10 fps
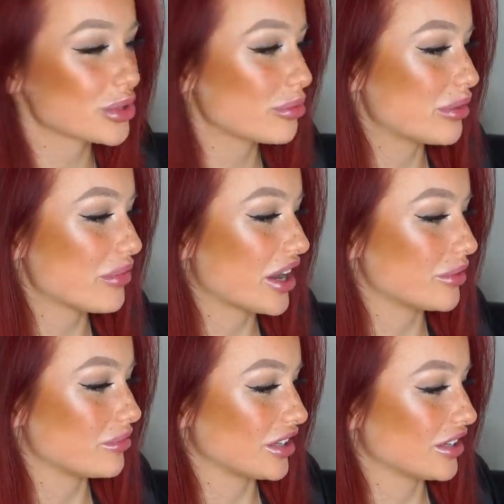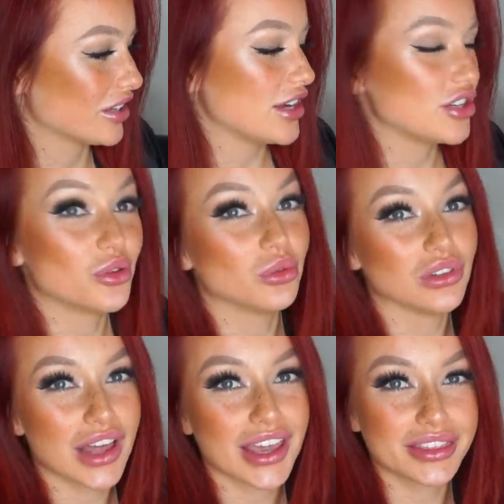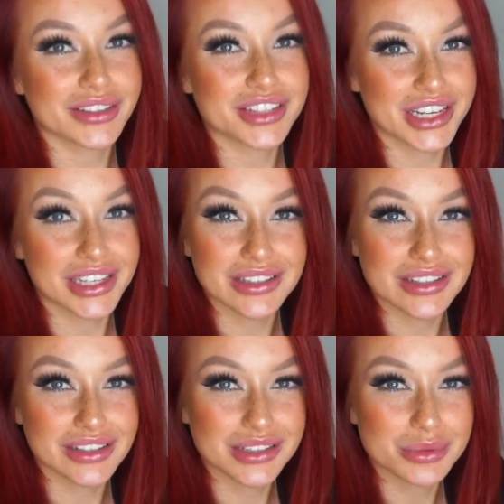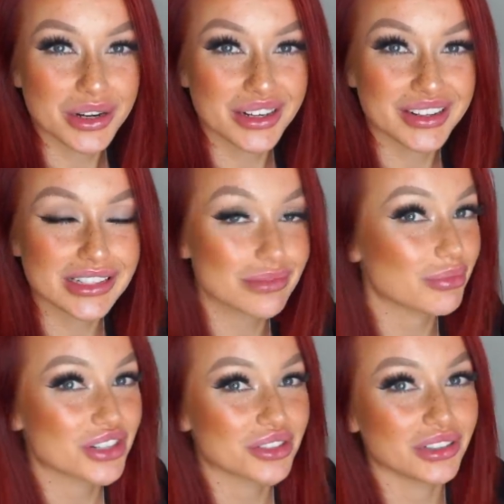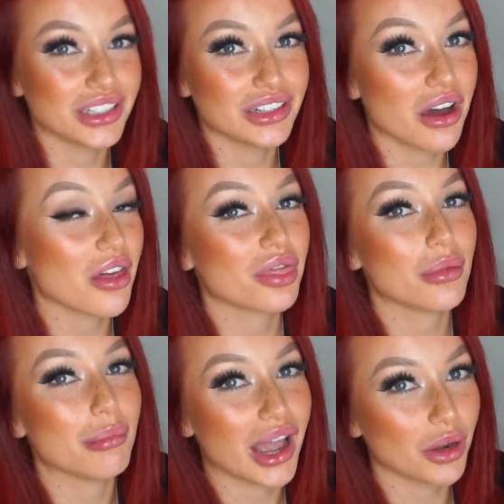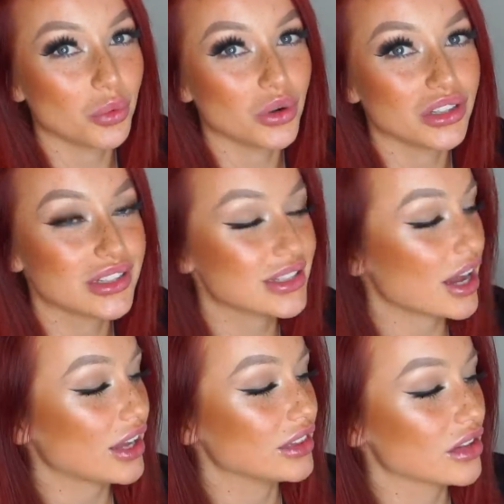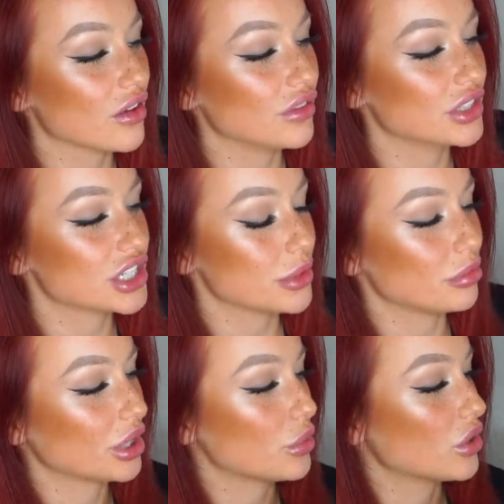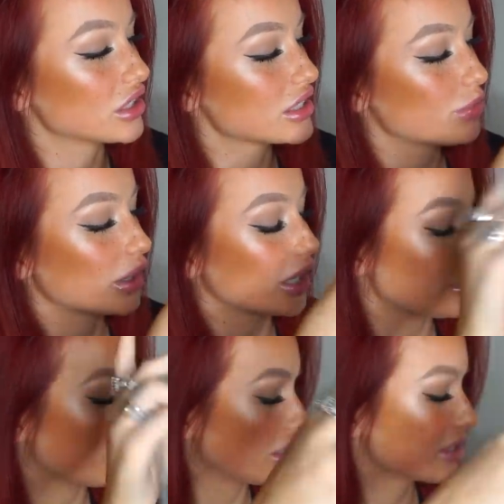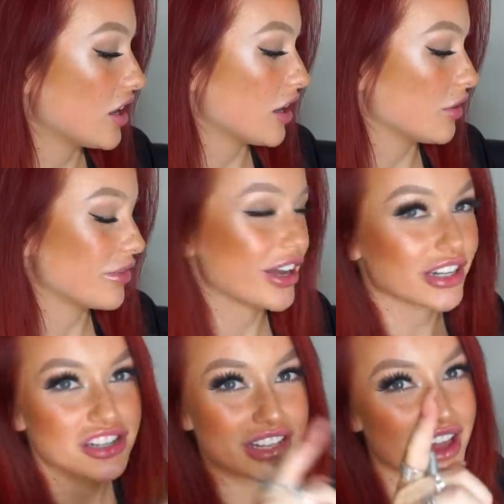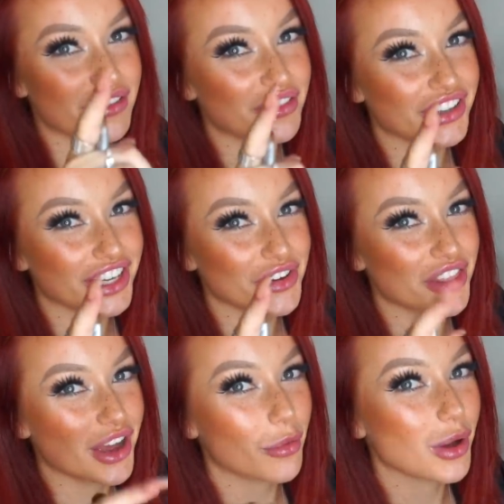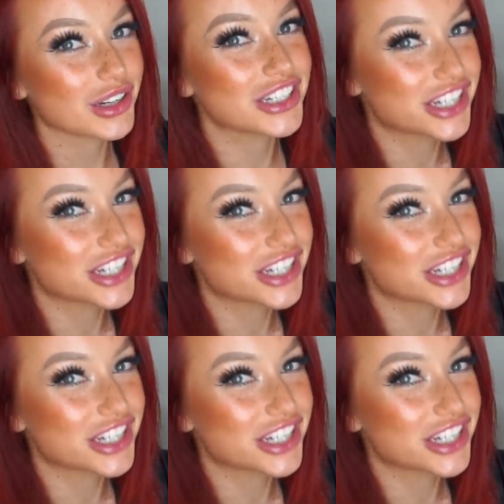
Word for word: don't be mad at me. I don't like the shades in this one, especially not the matte ones. I love the shimmery ones, but anyways, um, I actually have a video on that one.